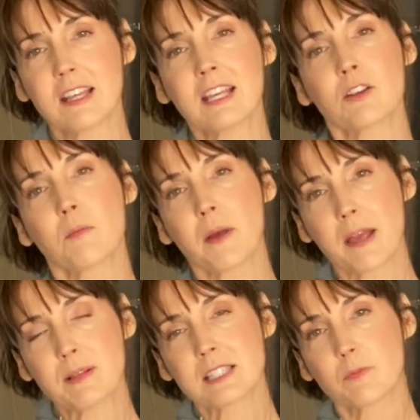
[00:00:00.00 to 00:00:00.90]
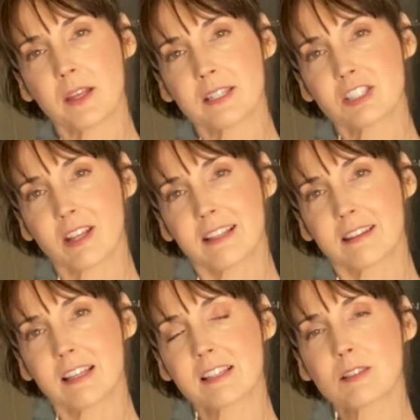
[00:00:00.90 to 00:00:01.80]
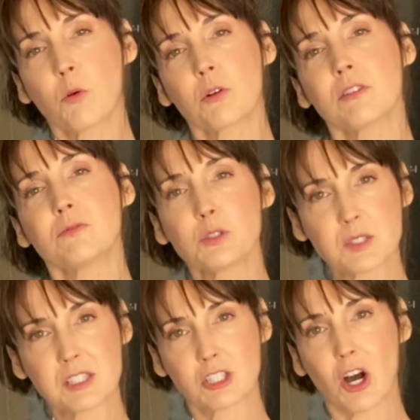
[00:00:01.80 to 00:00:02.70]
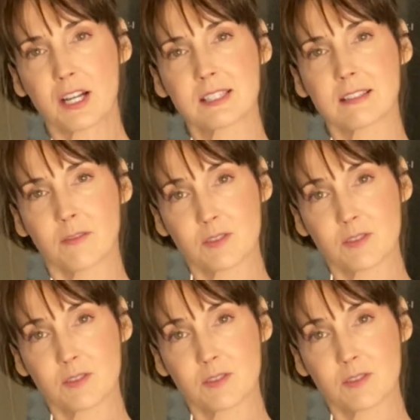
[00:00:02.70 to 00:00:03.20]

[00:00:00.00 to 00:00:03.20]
either baby spinach like this or the full stalks of